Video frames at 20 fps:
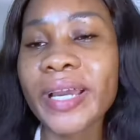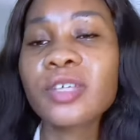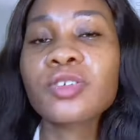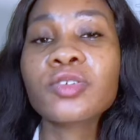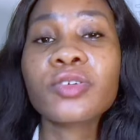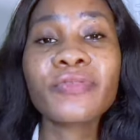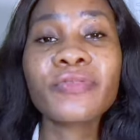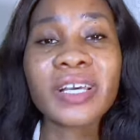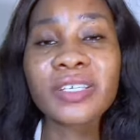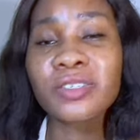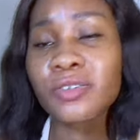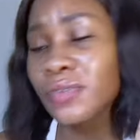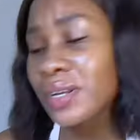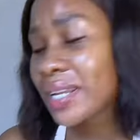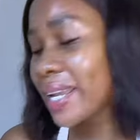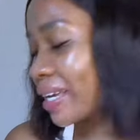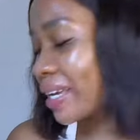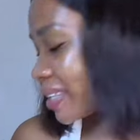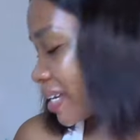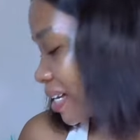So if you are someone
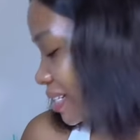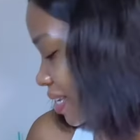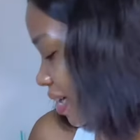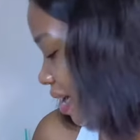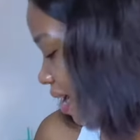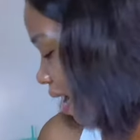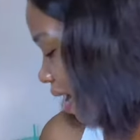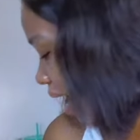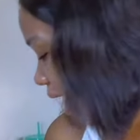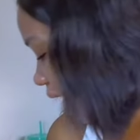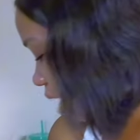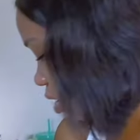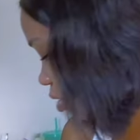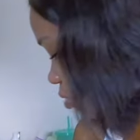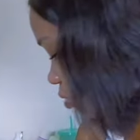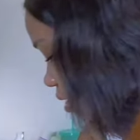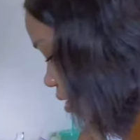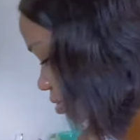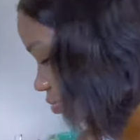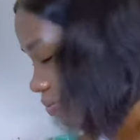like that, I
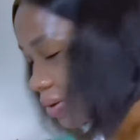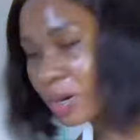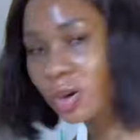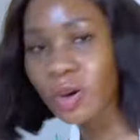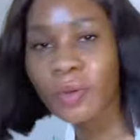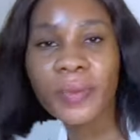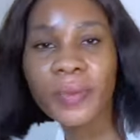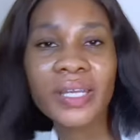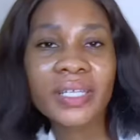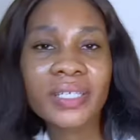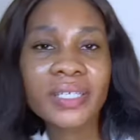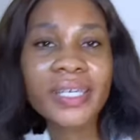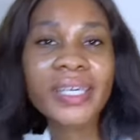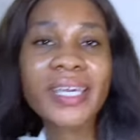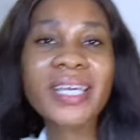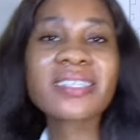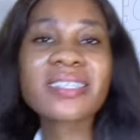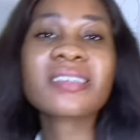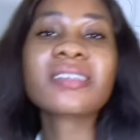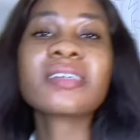always recommend
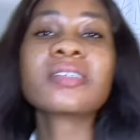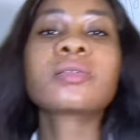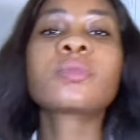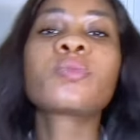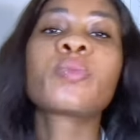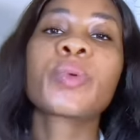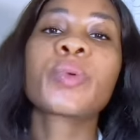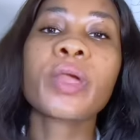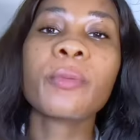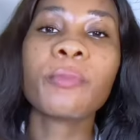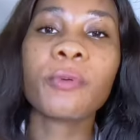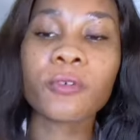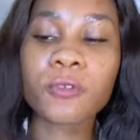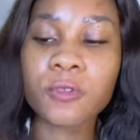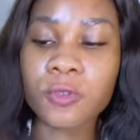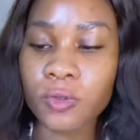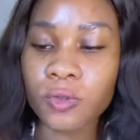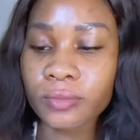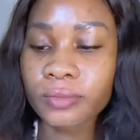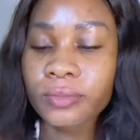getting a spray bottle.
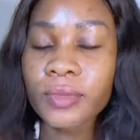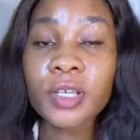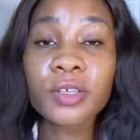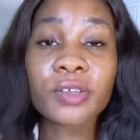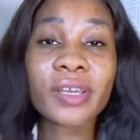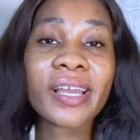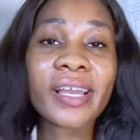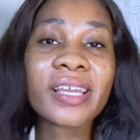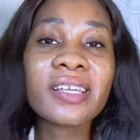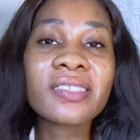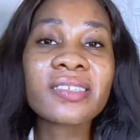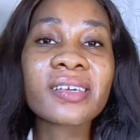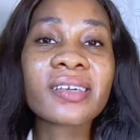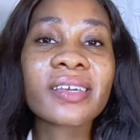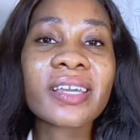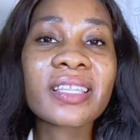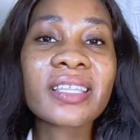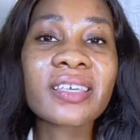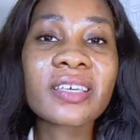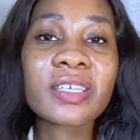So you are going to
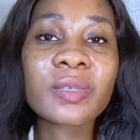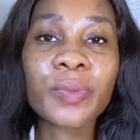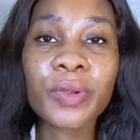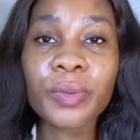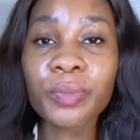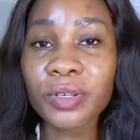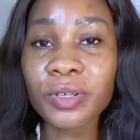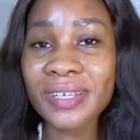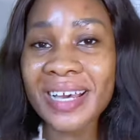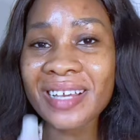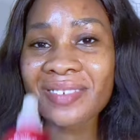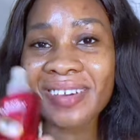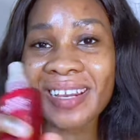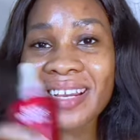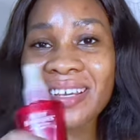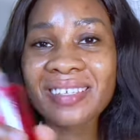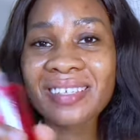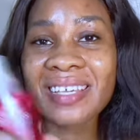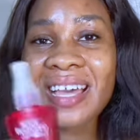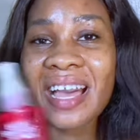get a spray bottle. As you
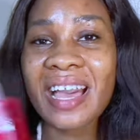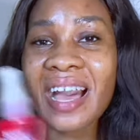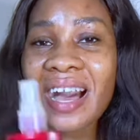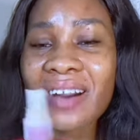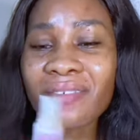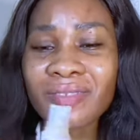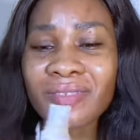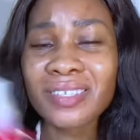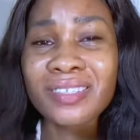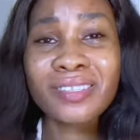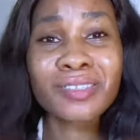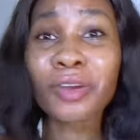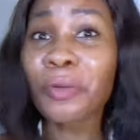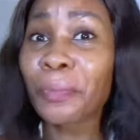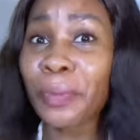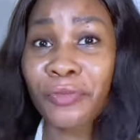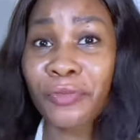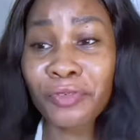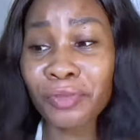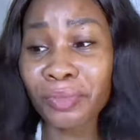can see, I have. This is not
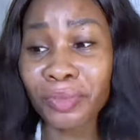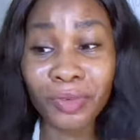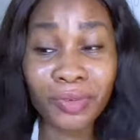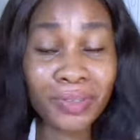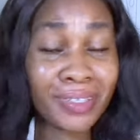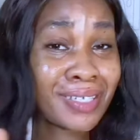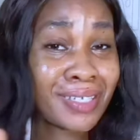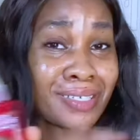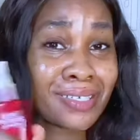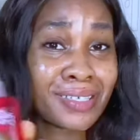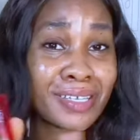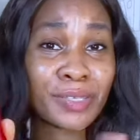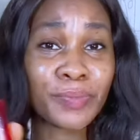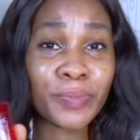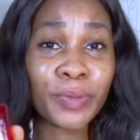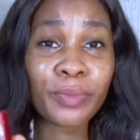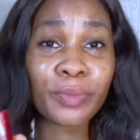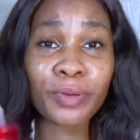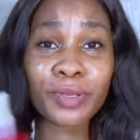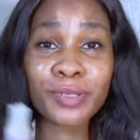perfume. This is a
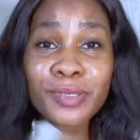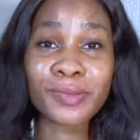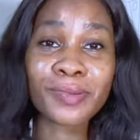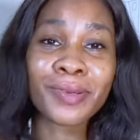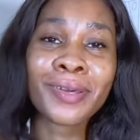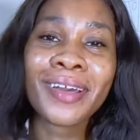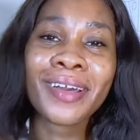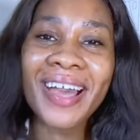spray bottle.